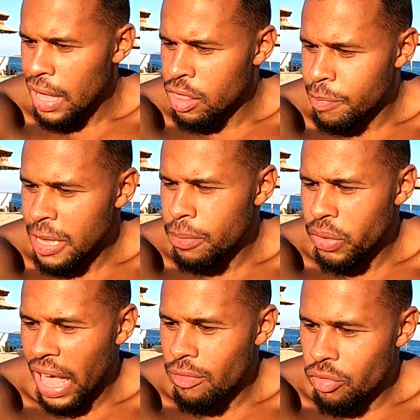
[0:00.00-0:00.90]
is
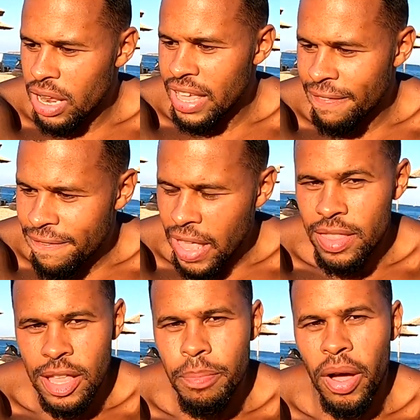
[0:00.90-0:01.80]
people get really
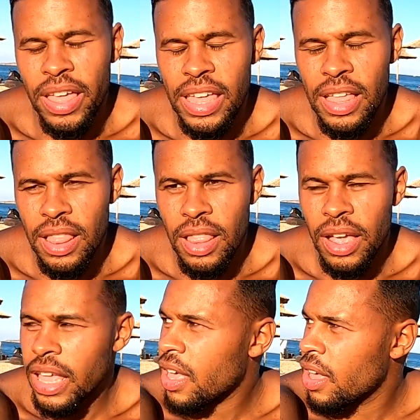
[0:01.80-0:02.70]
offended by
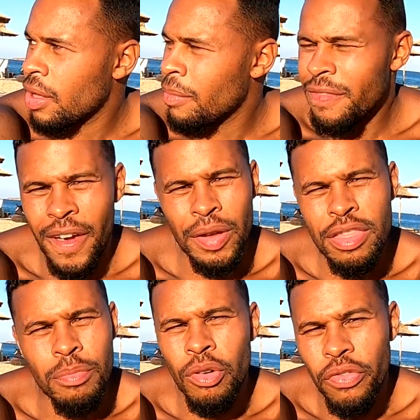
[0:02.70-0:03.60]
like um, very
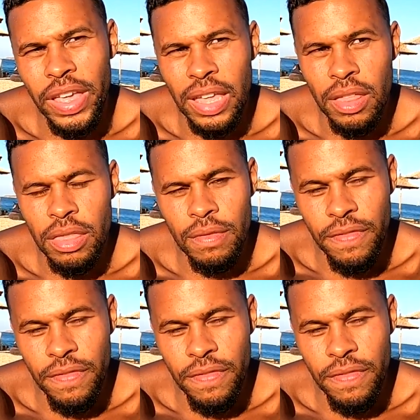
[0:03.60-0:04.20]
small things,